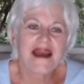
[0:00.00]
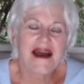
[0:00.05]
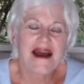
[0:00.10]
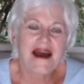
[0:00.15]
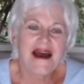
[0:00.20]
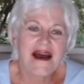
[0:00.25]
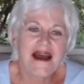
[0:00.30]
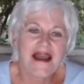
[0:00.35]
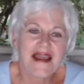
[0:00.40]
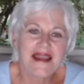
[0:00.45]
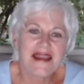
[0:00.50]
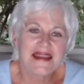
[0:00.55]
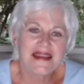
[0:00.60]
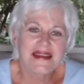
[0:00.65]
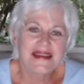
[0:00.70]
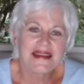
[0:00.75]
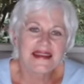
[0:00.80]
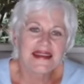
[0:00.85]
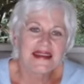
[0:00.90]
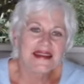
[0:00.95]

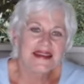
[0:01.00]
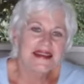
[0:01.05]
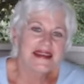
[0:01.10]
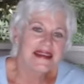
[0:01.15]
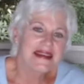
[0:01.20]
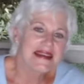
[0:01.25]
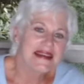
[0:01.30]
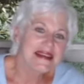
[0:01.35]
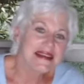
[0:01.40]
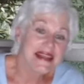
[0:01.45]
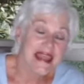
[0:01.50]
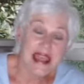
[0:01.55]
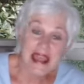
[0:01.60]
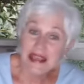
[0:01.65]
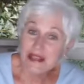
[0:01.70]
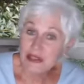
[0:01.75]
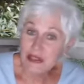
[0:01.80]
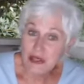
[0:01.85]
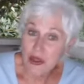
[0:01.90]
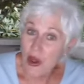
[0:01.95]
I
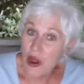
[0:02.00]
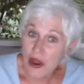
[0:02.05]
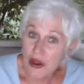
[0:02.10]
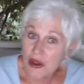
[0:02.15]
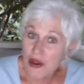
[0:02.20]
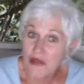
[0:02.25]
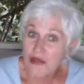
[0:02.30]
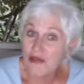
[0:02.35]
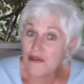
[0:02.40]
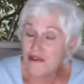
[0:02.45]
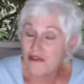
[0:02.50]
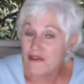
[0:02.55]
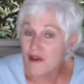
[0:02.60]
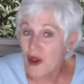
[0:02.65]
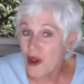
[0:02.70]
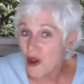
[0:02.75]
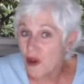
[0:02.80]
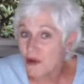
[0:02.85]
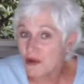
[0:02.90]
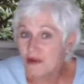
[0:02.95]
can't talk on the
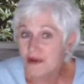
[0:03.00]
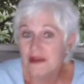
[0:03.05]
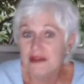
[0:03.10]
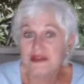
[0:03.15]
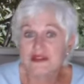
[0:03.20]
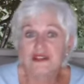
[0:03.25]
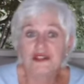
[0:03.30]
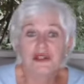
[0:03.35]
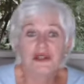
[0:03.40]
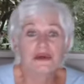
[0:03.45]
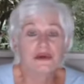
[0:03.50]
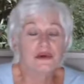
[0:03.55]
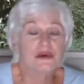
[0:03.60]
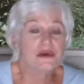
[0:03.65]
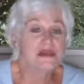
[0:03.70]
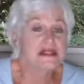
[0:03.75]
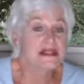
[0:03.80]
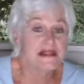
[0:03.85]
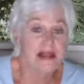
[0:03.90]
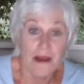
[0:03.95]
phone to
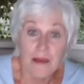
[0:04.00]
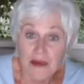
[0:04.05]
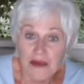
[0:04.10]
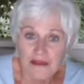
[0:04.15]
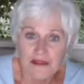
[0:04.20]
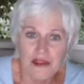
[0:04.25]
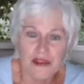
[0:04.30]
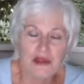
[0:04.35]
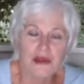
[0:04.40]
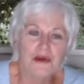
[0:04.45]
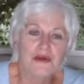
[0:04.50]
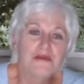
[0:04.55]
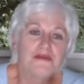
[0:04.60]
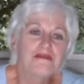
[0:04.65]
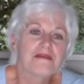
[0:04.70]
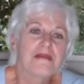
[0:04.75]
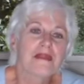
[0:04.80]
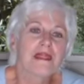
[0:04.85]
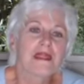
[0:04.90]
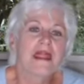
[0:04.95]
some of you.
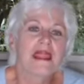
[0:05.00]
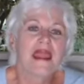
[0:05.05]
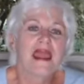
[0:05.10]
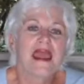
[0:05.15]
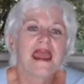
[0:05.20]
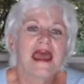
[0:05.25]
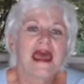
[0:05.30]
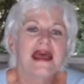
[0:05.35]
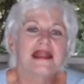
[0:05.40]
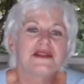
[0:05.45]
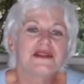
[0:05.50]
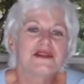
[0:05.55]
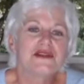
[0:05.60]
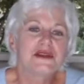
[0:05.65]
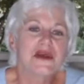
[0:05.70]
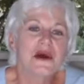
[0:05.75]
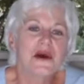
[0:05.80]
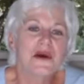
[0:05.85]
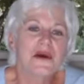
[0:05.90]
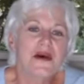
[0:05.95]
And
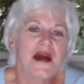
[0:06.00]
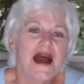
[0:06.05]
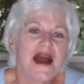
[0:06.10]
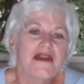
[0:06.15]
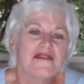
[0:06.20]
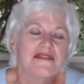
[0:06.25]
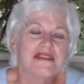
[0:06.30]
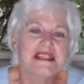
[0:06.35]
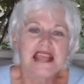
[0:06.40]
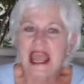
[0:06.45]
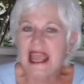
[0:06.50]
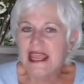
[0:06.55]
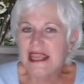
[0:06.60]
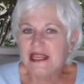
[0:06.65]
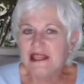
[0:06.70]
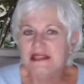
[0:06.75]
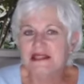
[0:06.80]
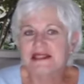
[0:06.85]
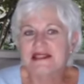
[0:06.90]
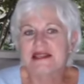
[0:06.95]
so I've
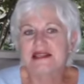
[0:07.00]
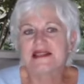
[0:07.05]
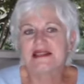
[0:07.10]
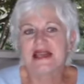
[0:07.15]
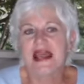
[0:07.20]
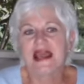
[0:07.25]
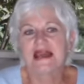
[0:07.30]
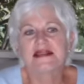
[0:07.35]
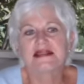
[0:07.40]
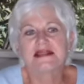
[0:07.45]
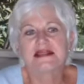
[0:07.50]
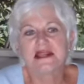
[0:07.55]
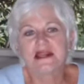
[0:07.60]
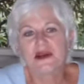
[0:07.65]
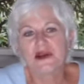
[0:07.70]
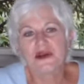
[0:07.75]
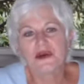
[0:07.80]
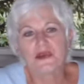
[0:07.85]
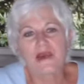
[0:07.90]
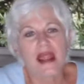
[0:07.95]
taken to texting
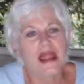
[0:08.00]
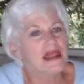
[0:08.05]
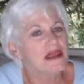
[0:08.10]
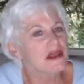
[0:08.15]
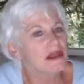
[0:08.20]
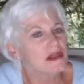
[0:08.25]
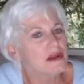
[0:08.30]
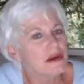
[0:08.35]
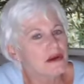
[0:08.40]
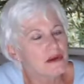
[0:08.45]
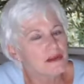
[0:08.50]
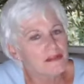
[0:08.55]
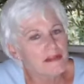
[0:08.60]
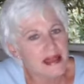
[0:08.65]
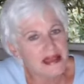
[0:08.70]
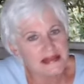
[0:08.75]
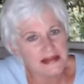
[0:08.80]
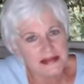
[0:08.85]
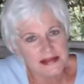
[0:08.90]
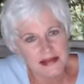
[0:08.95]
on a regular
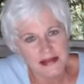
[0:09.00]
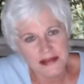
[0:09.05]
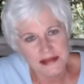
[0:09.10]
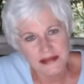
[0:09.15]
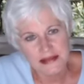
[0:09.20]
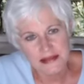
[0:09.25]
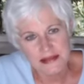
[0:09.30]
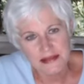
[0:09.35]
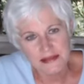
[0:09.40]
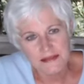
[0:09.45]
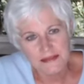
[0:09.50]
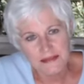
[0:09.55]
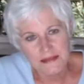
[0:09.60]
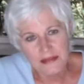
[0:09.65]
basis,